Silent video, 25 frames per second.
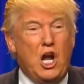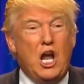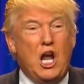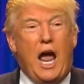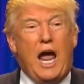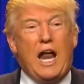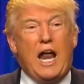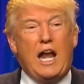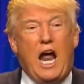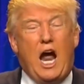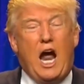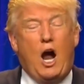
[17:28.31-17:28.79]

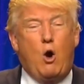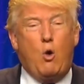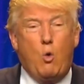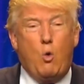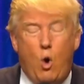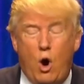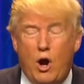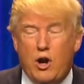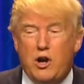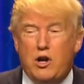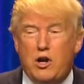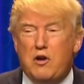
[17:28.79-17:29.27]
and how
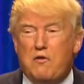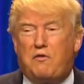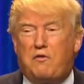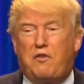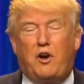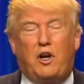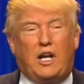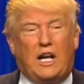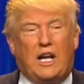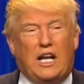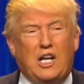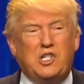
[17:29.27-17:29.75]

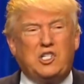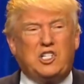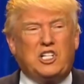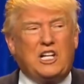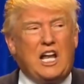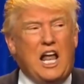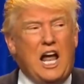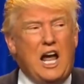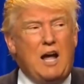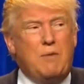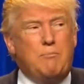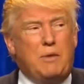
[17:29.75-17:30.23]
wonderful
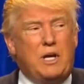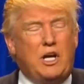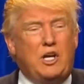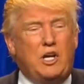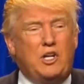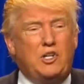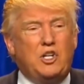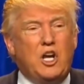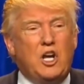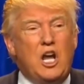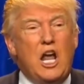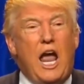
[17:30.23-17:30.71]
Islam
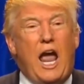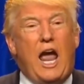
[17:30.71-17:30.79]
is,